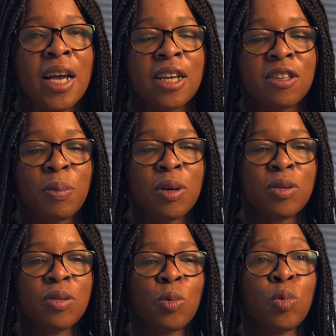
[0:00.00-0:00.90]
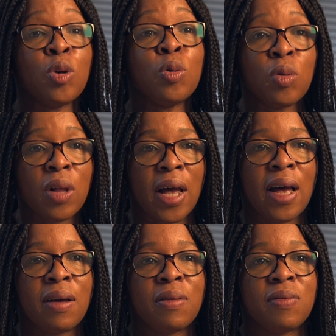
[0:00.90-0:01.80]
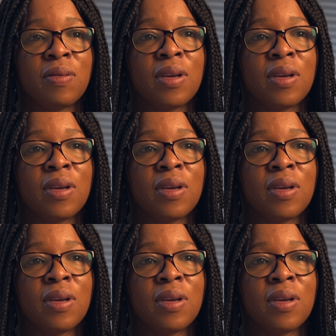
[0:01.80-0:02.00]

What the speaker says: And I suppose we all have